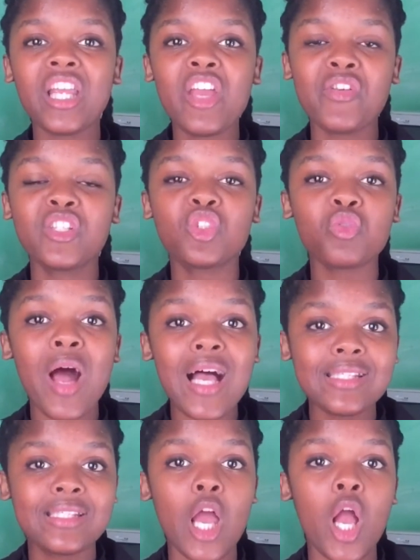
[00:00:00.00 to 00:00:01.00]
even
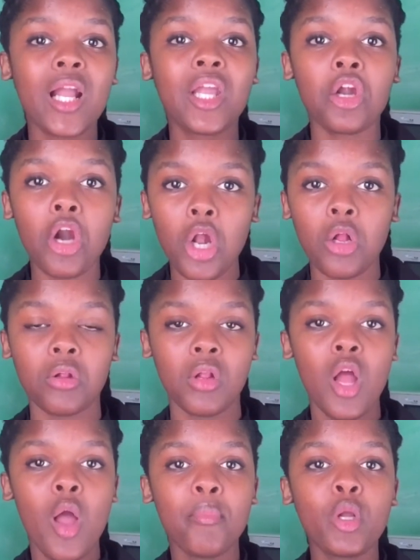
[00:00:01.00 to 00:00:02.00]
trust a
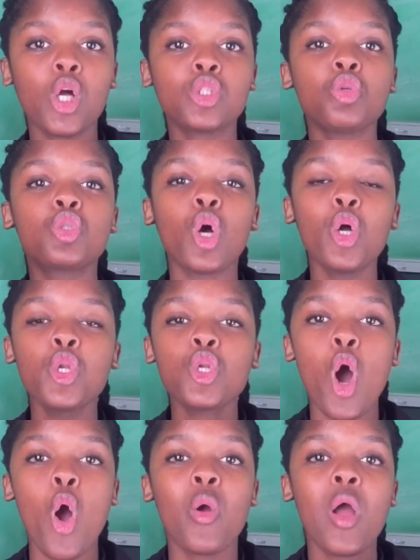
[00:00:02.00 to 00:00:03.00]
girl because you don't
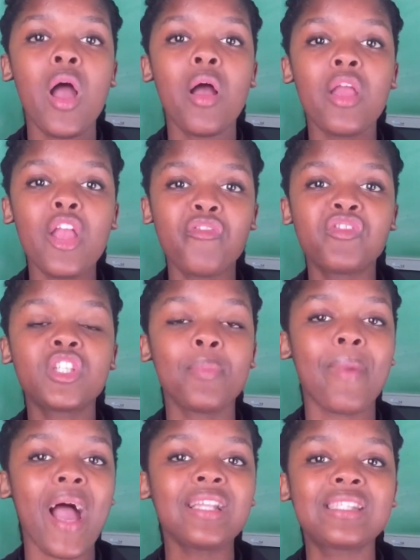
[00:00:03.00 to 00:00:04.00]
know if she
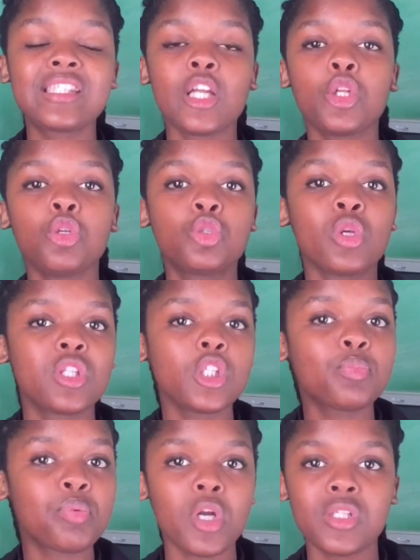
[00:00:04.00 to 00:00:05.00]
might sell you to
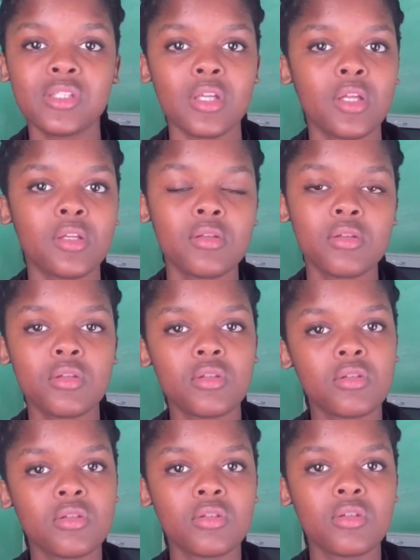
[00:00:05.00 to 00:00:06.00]
this person.
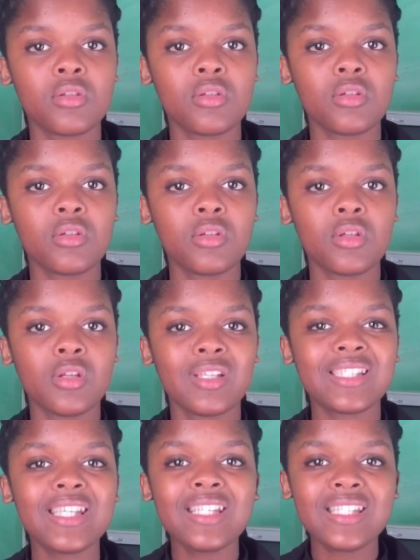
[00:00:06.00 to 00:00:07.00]

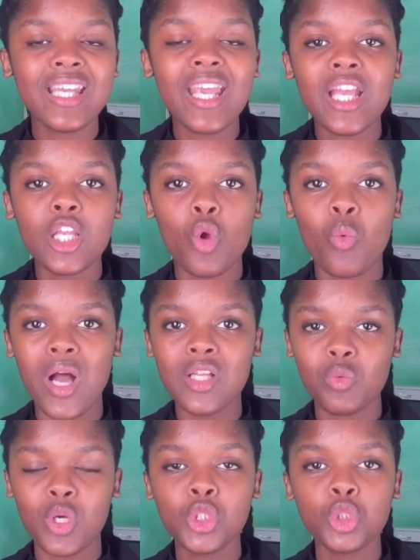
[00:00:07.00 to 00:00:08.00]
sithini,
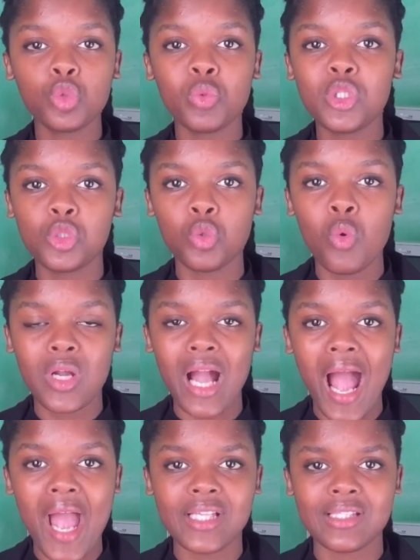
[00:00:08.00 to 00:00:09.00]
what should we do,
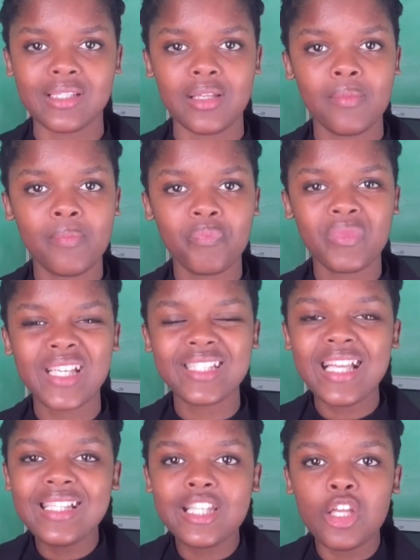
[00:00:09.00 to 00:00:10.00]
guys?
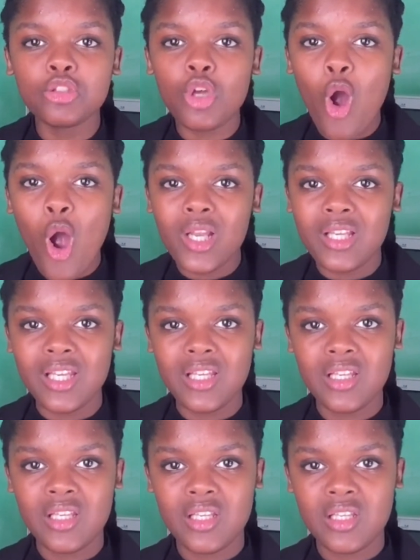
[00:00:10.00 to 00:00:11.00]
Senze ntoni?